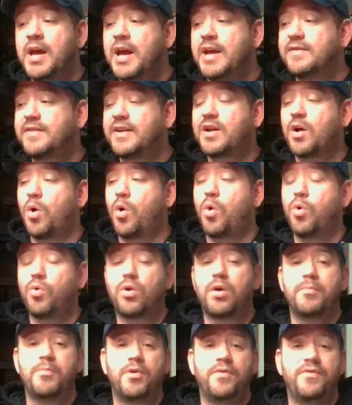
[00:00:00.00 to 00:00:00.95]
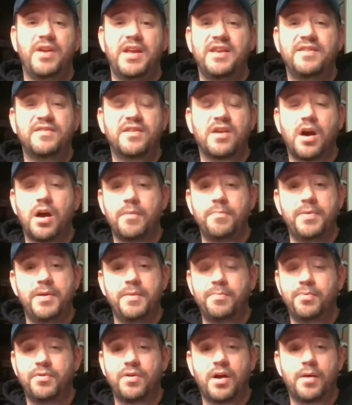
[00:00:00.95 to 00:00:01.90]
It's like a horror movie. He's cutting
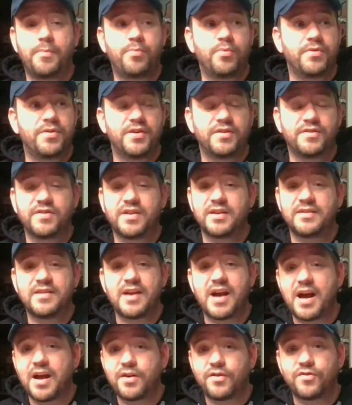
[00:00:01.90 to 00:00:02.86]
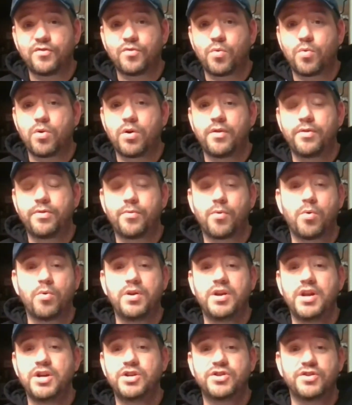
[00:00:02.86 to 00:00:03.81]
people up with his katana sword,
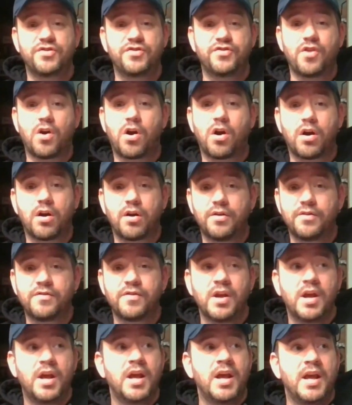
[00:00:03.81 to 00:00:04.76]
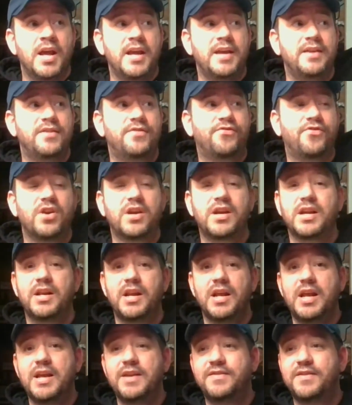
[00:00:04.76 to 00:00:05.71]
throwing ninja stars. He's freaking,
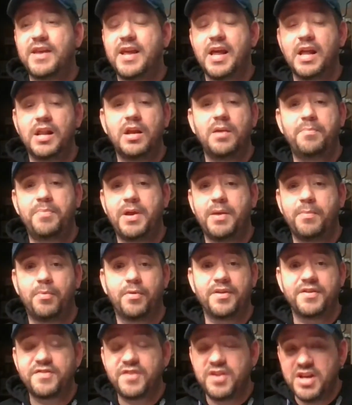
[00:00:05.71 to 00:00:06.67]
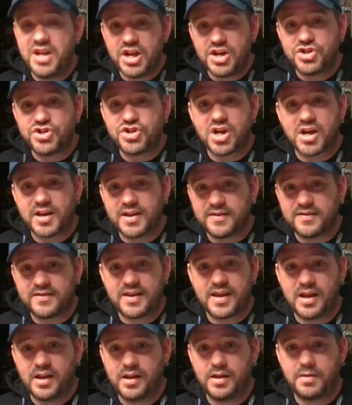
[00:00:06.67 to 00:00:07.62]
he's killing people. This ninja is
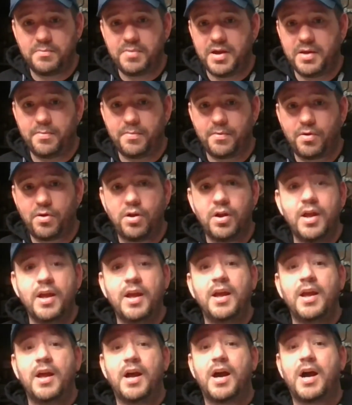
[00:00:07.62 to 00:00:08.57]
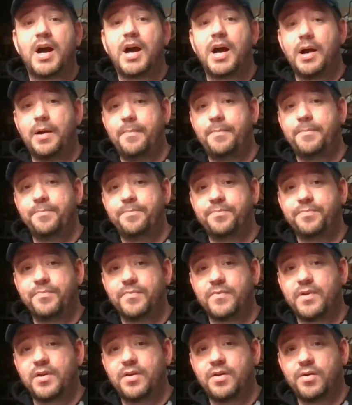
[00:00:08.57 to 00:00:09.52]
killing people. Um,
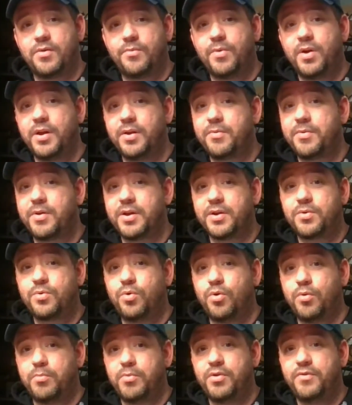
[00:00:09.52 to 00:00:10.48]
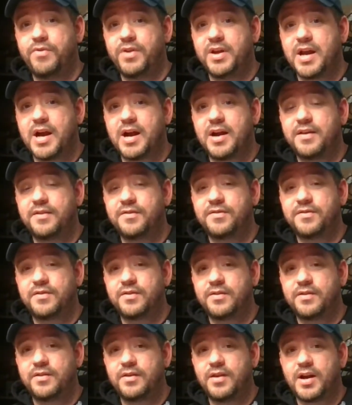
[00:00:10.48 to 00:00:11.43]
really, really cool movie,
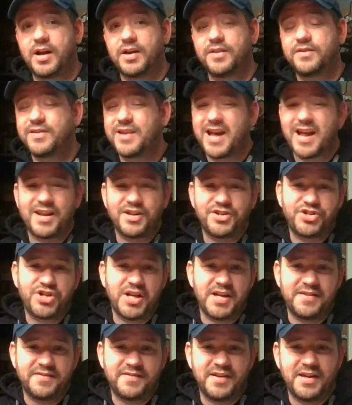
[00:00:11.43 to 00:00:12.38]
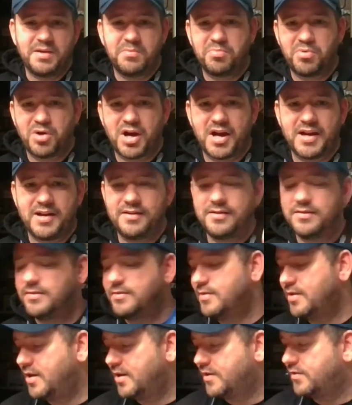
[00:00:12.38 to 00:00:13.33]
guys. Uh, it's kind of cheesy, but
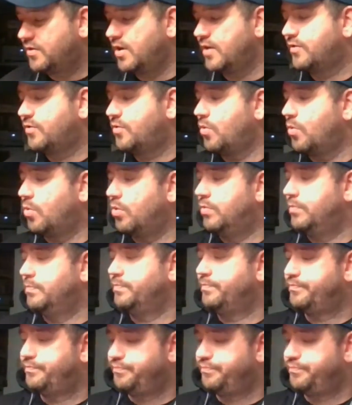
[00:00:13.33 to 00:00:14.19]
it's it's cool.